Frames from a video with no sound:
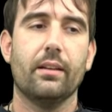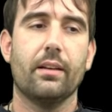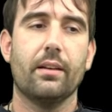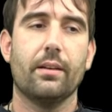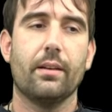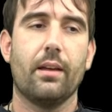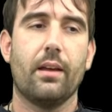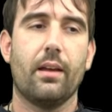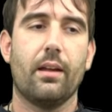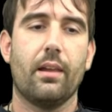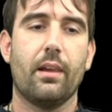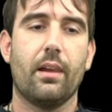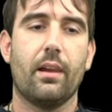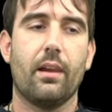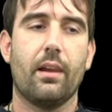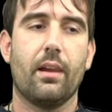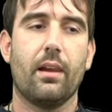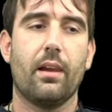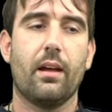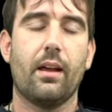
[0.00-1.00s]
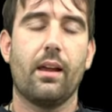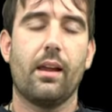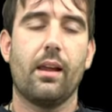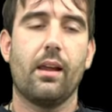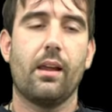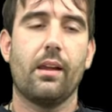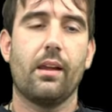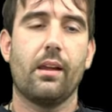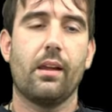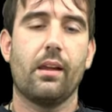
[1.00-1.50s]

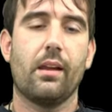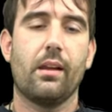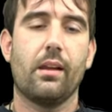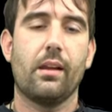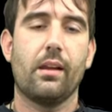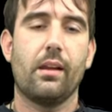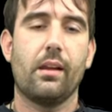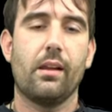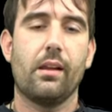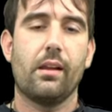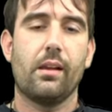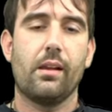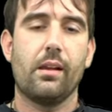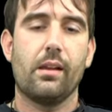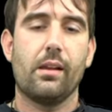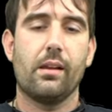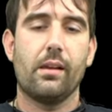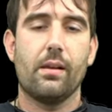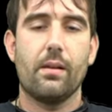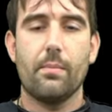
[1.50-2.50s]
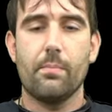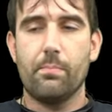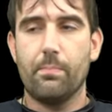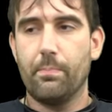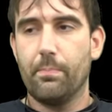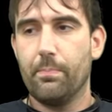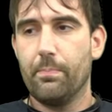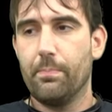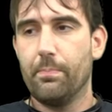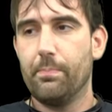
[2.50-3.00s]

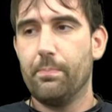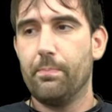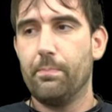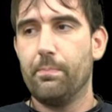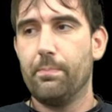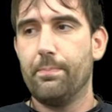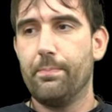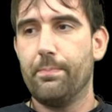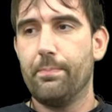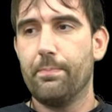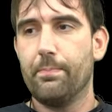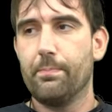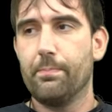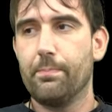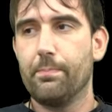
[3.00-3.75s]
Nobody speaks.